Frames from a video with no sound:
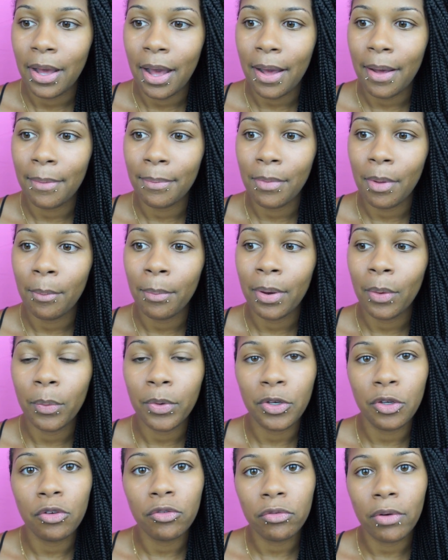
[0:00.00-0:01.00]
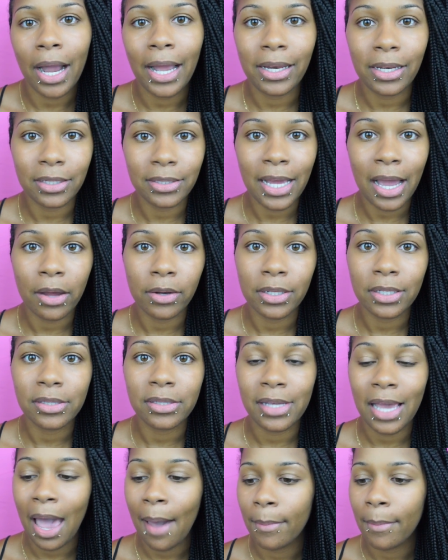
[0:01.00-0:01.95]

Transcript: But when you write it down and say,